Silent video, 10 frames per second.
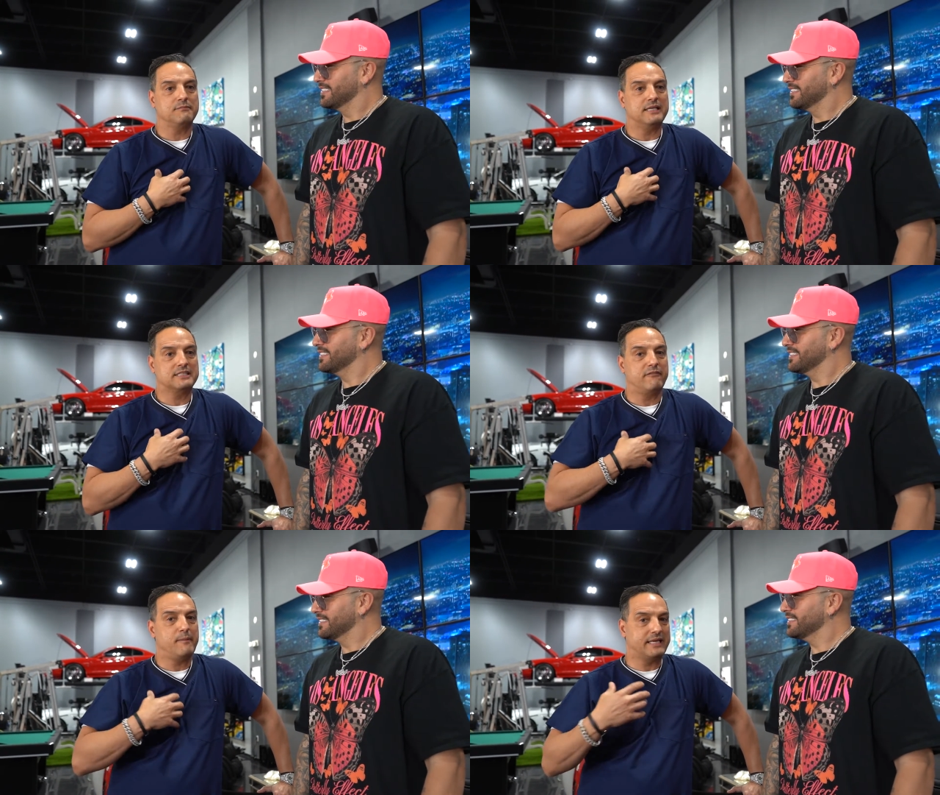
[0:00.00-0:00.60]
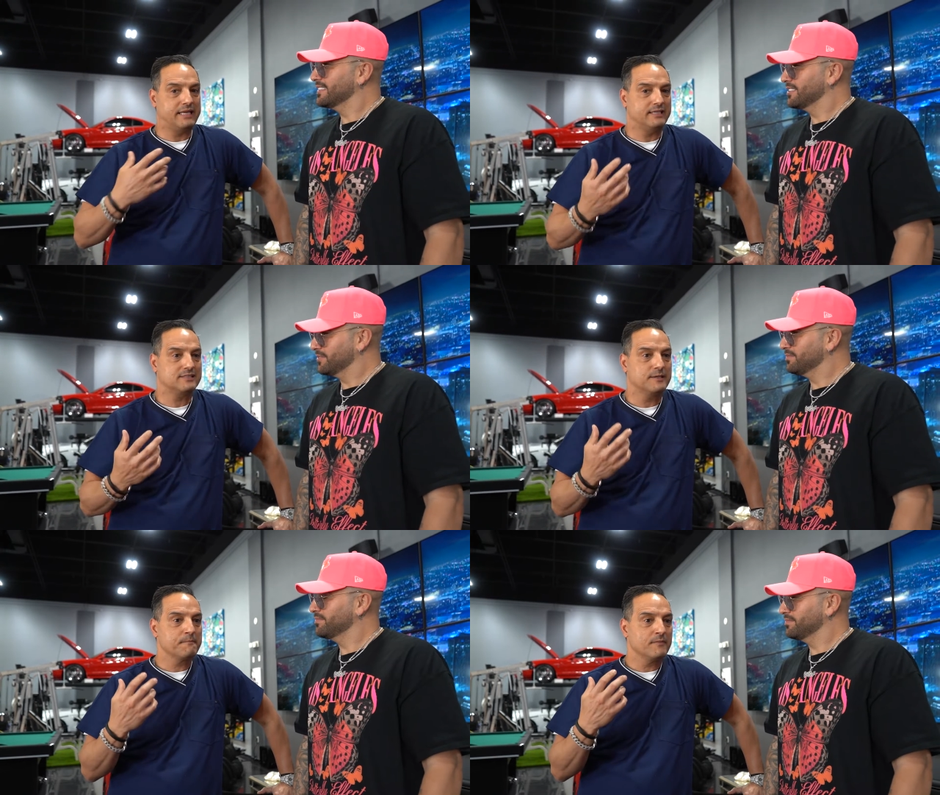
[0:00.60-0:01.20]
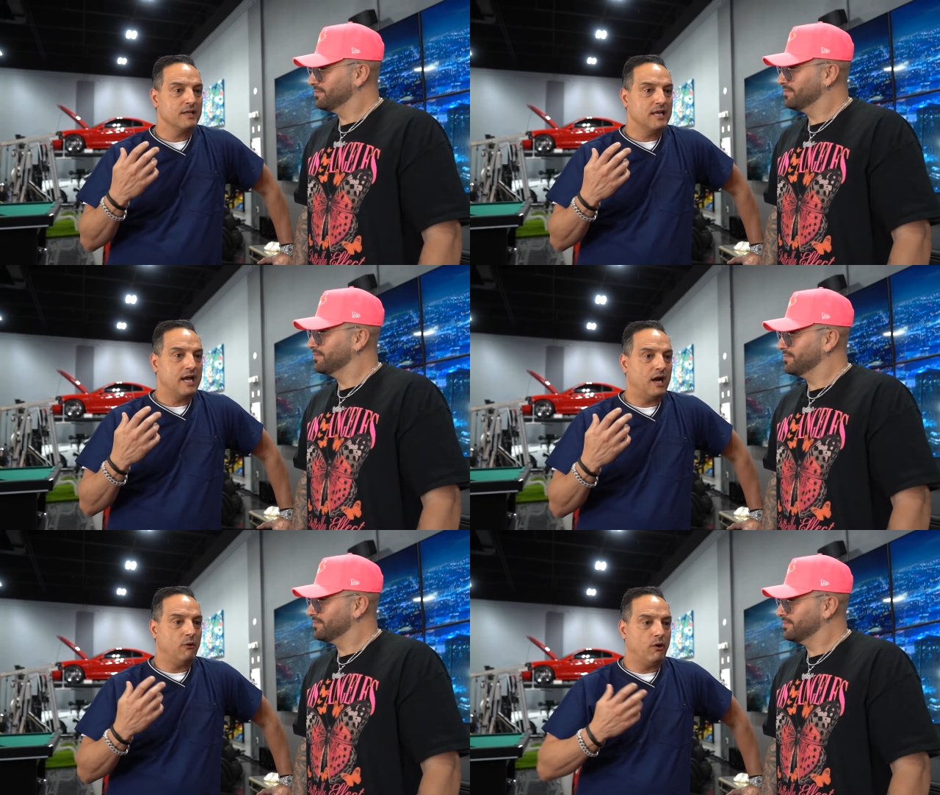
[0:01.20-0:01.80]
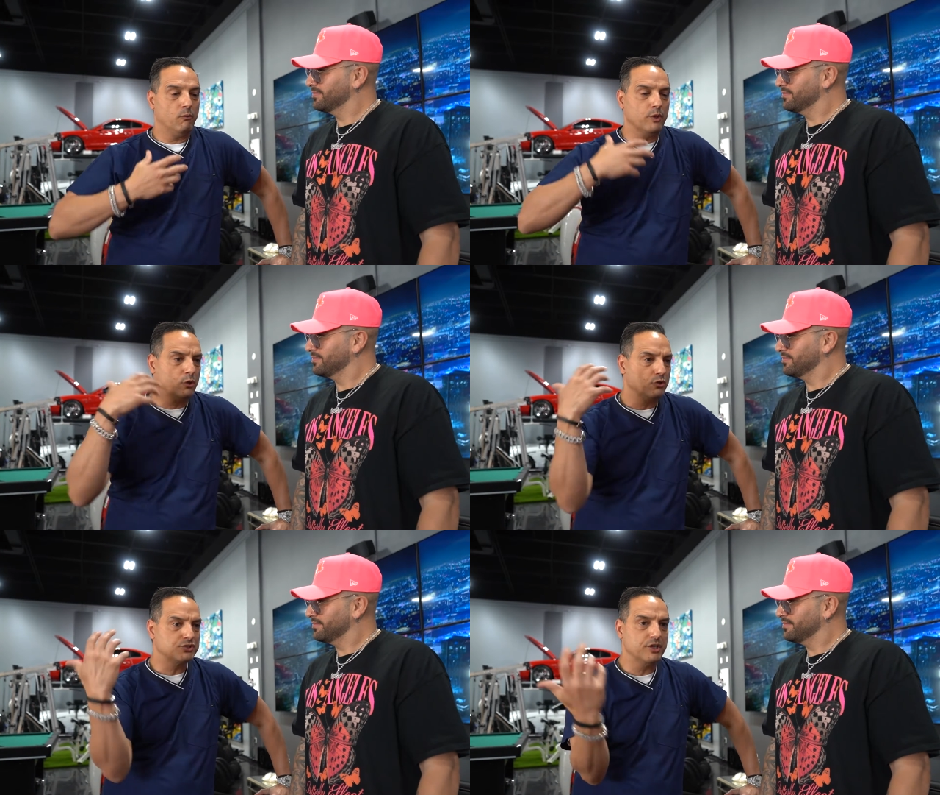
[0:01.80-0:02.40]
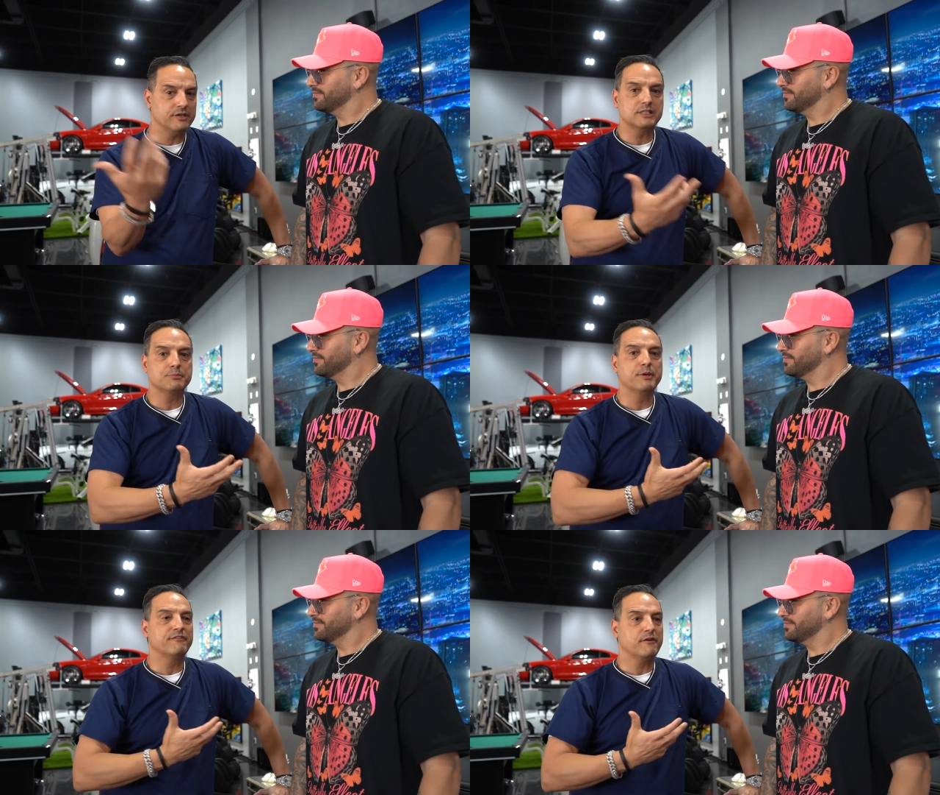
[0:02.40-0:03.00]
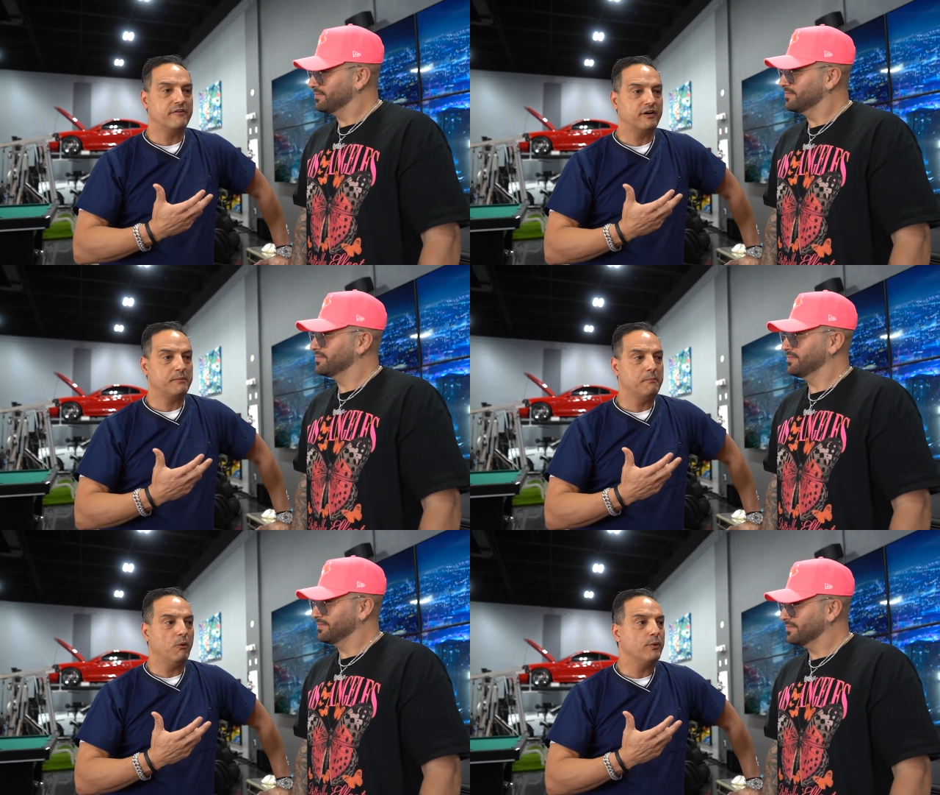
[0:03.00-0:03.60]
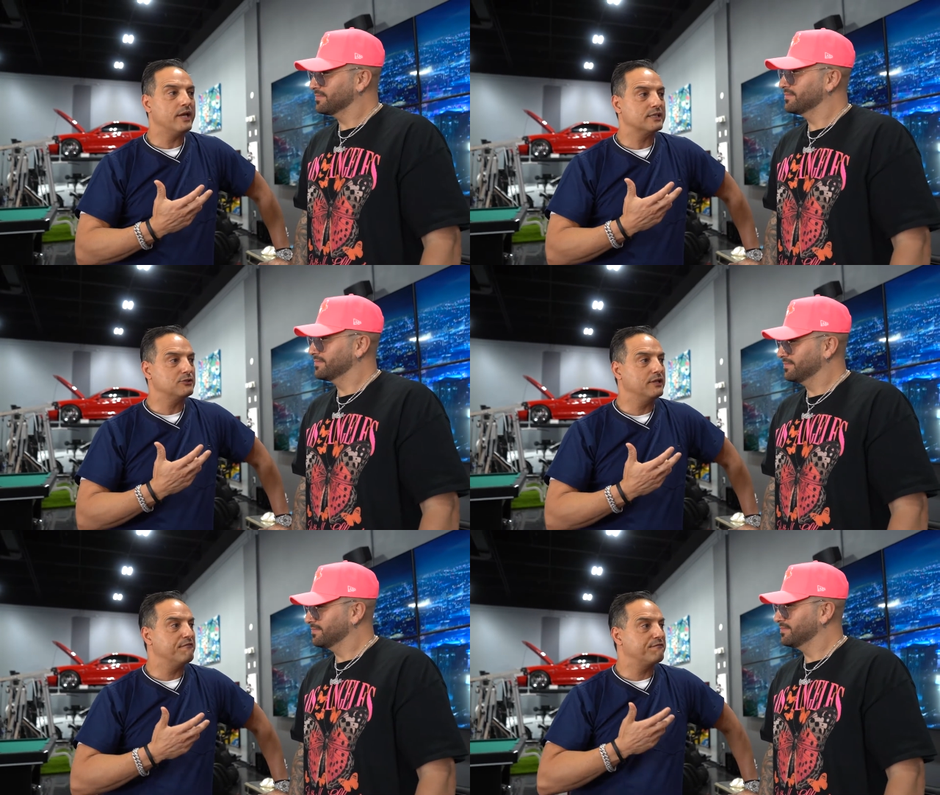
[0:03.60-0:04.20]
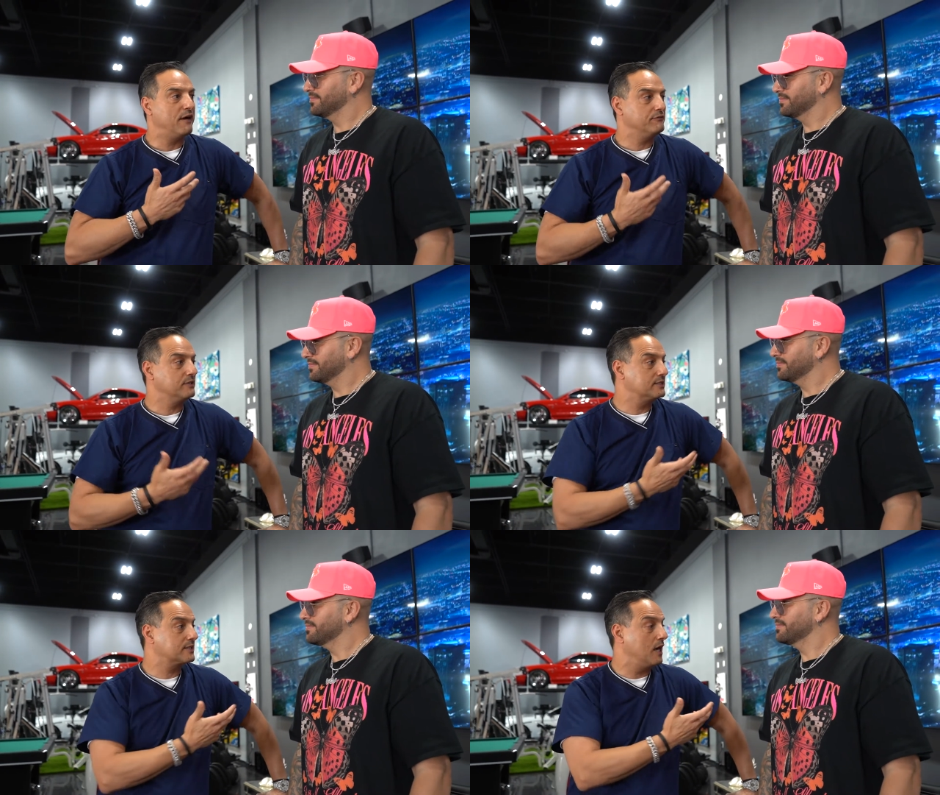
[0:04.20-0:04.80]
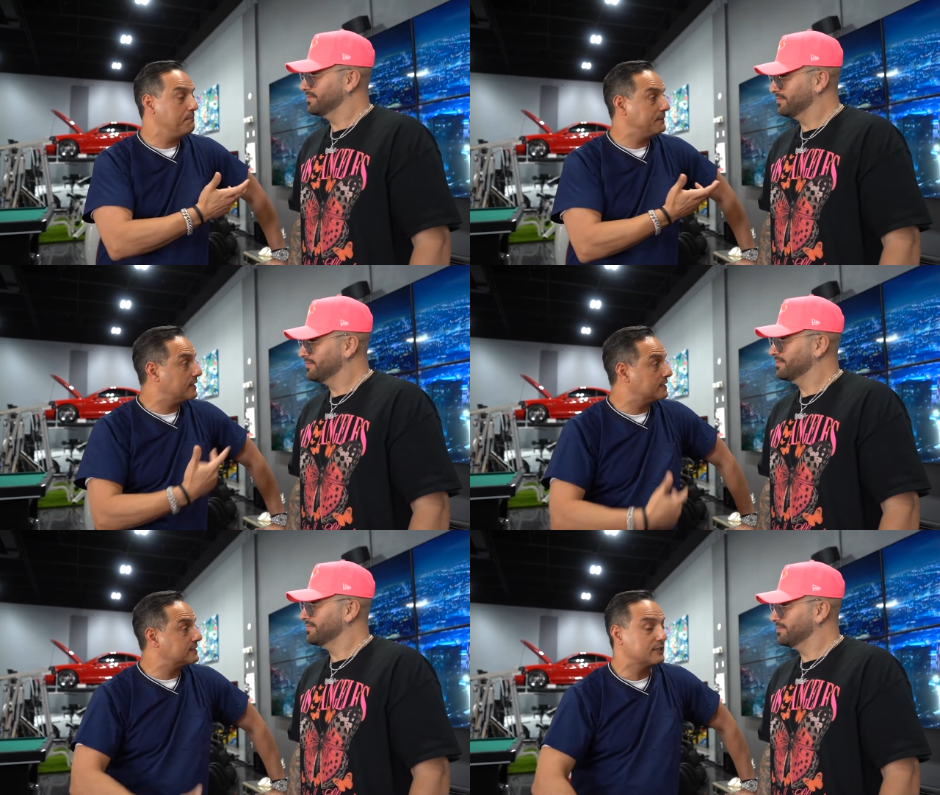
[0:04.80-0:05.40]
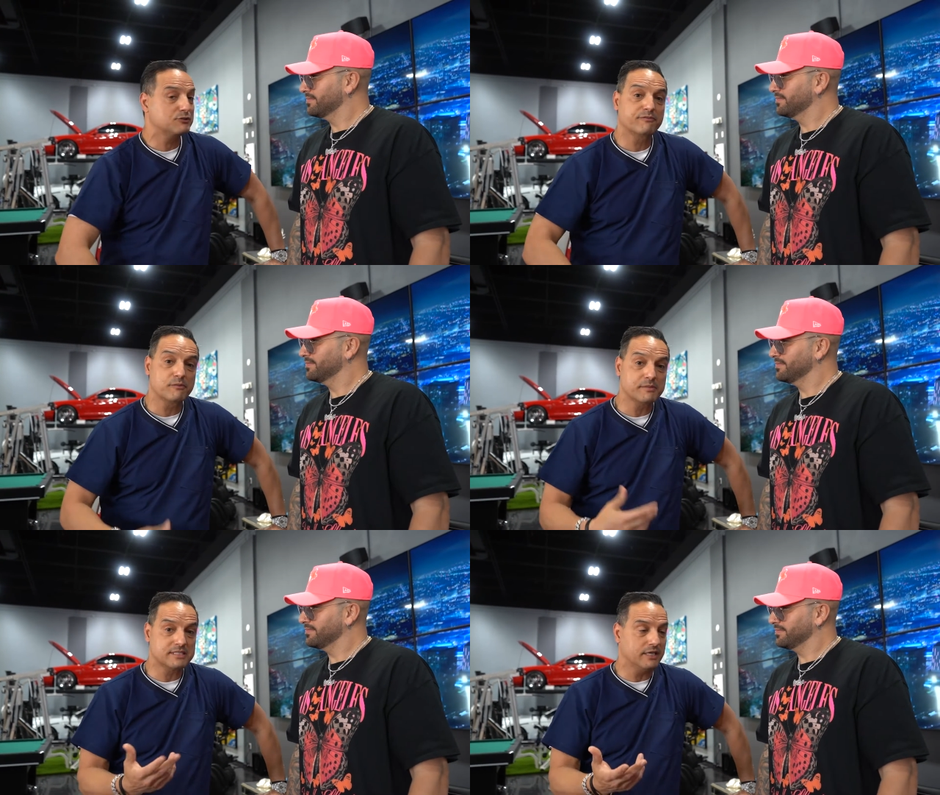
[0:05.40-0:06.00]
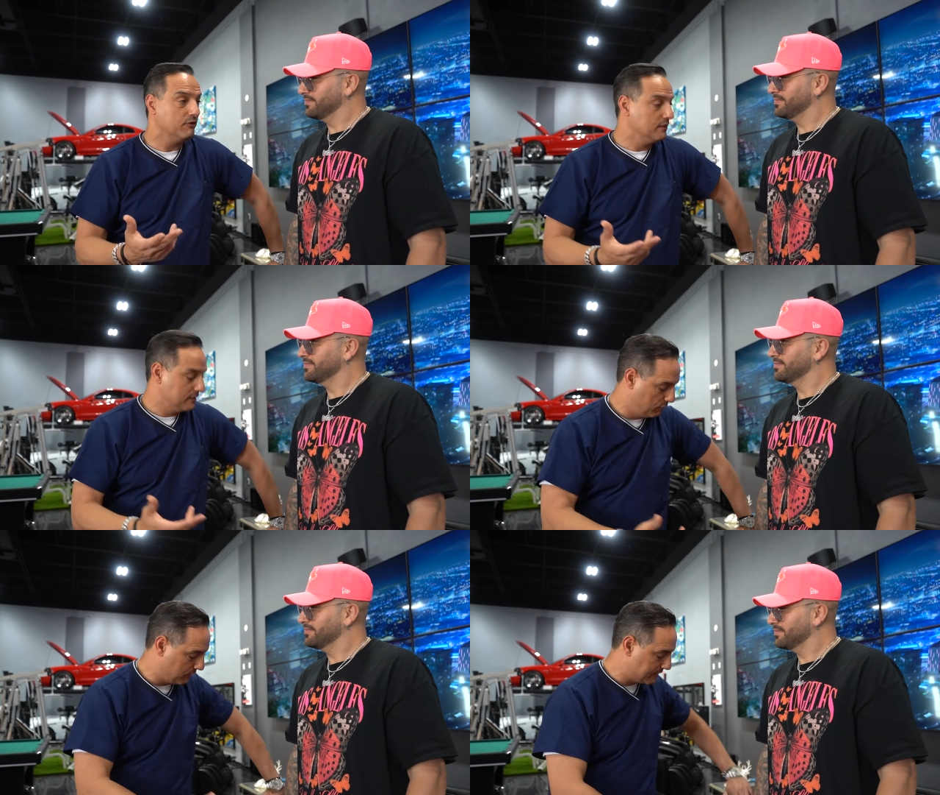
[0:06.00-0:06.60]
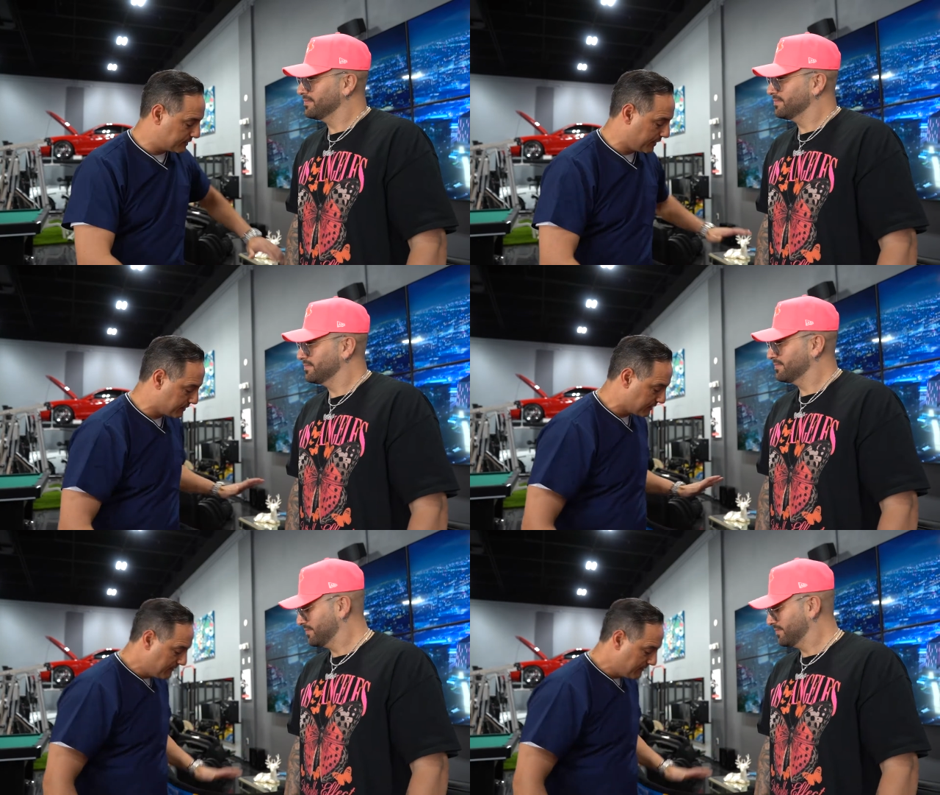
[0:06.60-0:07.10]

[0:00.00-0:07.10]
Speaker 1: myself and my kids and we co-share this beautiful environment. But we actually found this company that is actually from Brazil. Look at the chairs;